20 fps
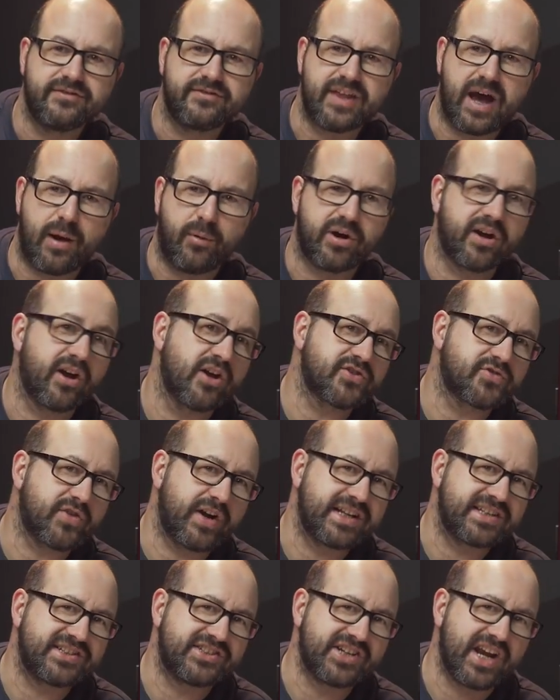That one goes
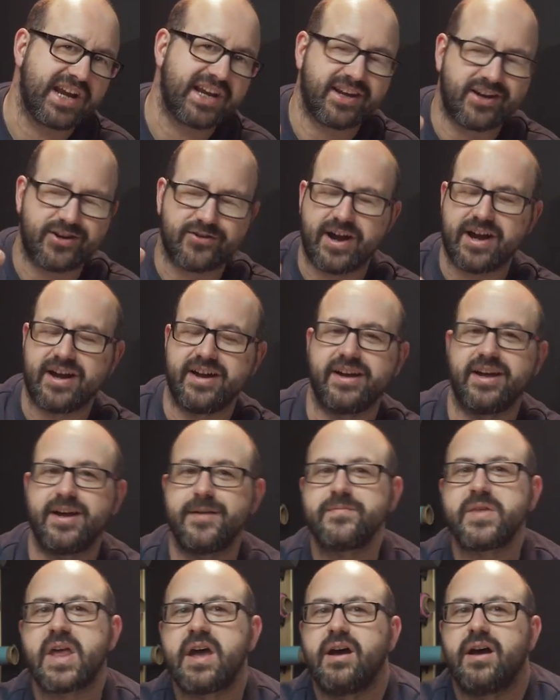credit to Jake, great idea.
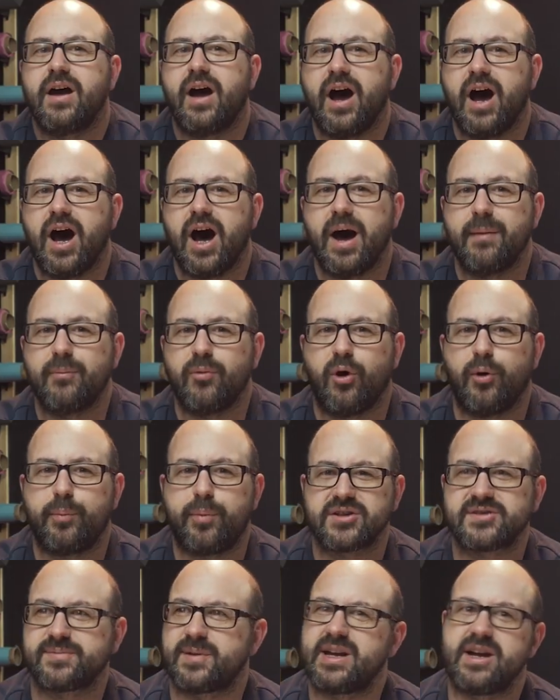Um, or
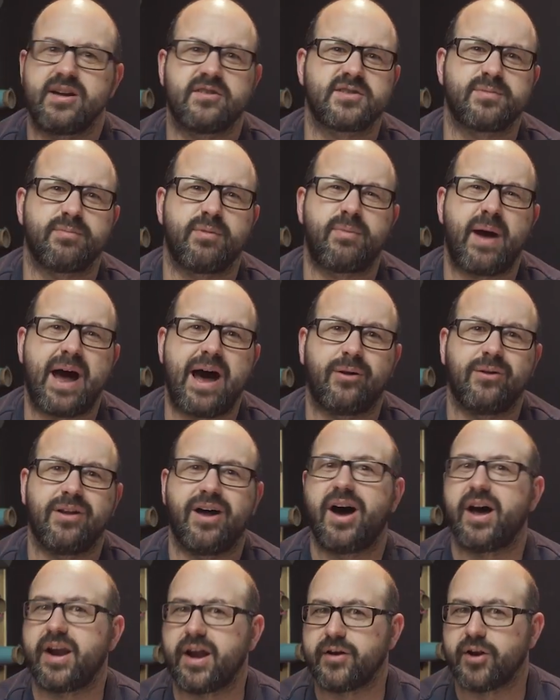possibly irritable bowel,
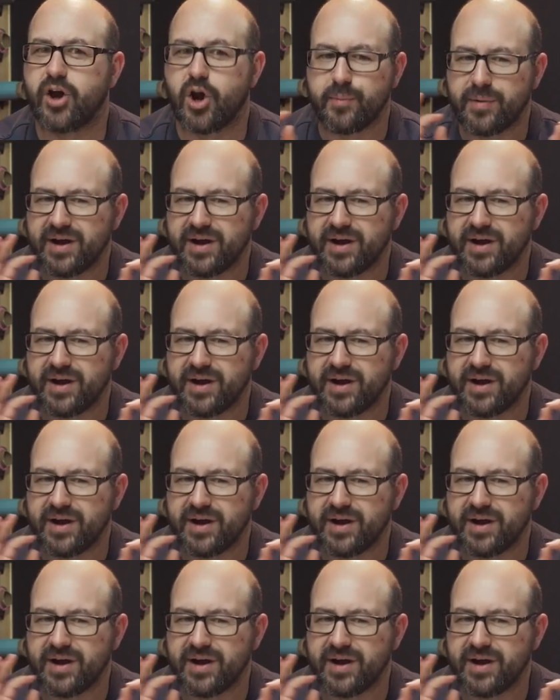I don't know.